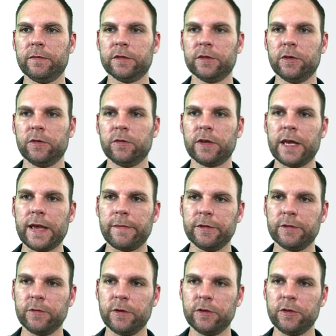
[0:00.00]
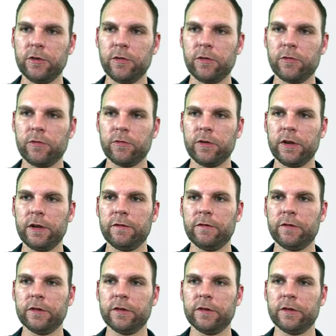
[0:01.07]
So cabins 1, 2, and 3 for